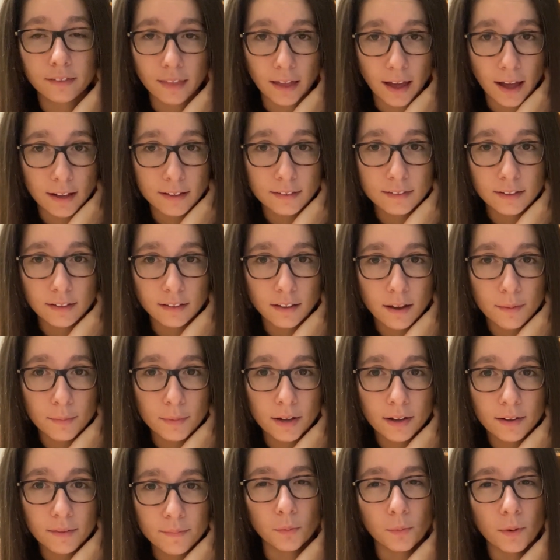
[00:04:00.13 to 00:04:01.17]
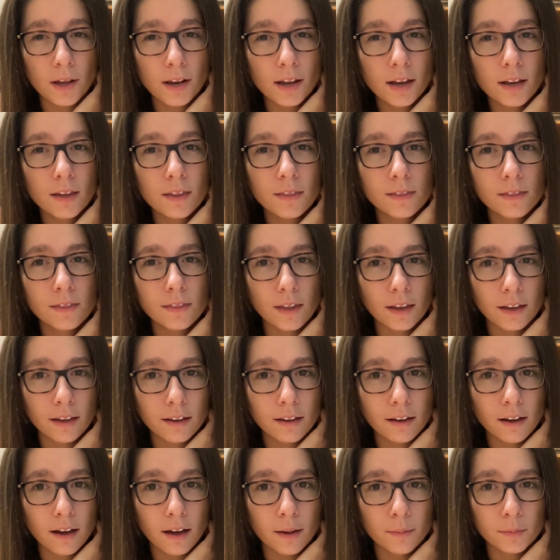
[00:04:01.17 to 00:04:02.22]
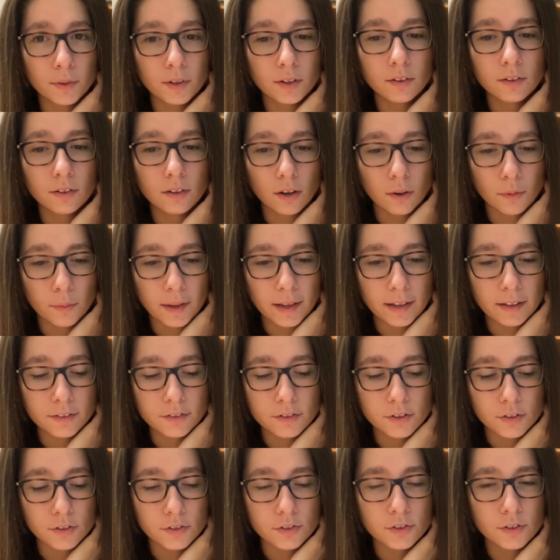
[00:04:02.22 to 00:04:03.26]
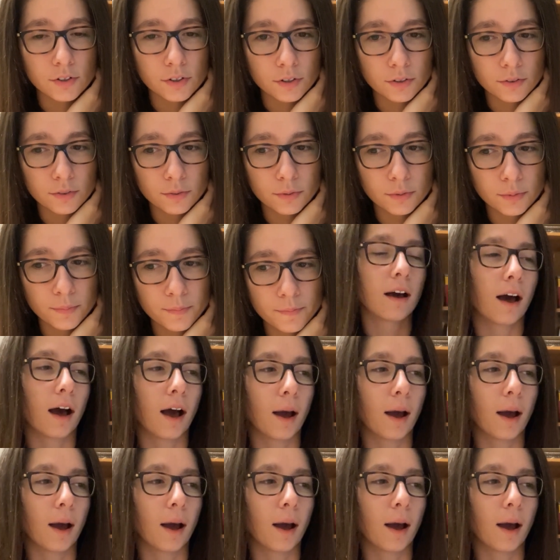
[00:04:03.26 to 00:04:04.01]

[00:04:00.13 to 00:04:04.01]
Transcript: that dilemma. What I think I'm going to do,